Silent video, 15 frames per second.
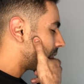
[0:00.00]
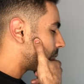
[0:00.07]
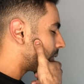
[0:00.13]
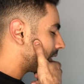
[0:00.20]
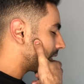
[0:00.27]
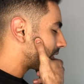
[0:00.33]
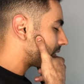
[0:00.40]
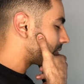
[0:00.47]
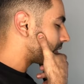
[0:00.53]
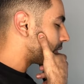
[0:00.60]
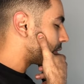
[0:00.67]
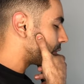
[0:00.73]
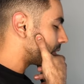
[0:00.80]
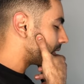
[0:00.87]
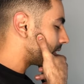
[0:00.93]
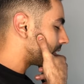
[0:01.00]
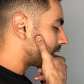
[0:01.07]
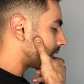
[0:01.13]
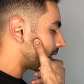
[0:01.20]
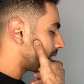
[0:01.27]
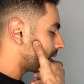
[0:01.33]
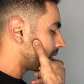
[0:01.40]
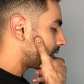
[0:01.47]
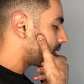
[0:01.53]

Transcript: relatively early in the day.